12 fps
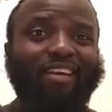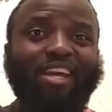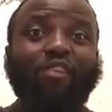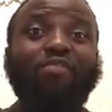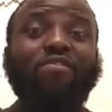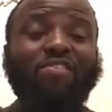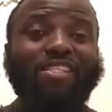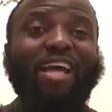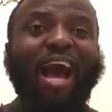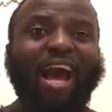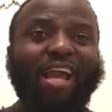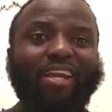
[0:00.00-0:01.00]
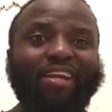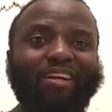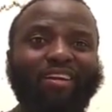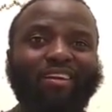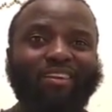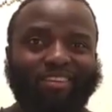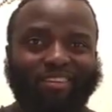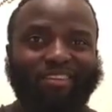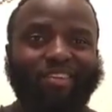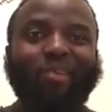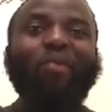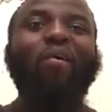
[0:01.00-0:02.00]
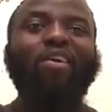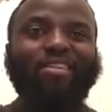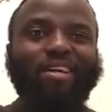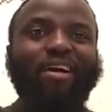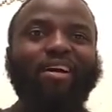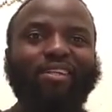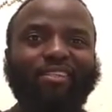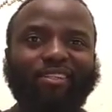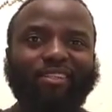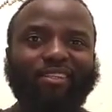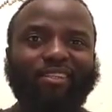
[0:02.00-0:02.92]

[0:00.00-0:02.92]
if you die, you are done.